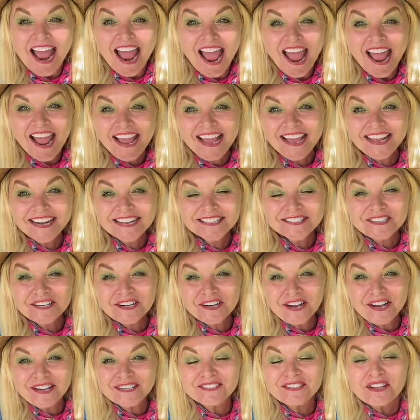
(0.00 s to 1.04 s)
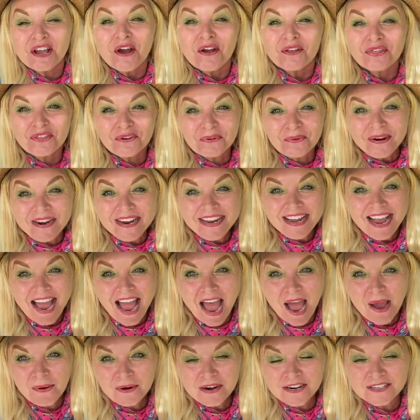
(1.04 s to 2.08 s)
and it took us three
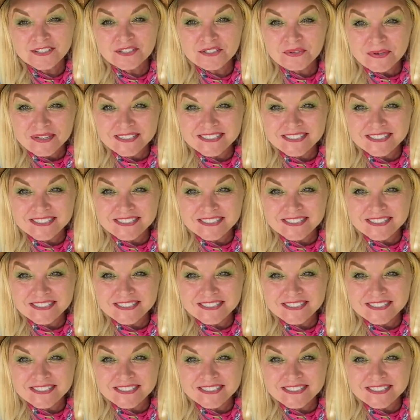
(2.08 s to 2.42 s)
hours to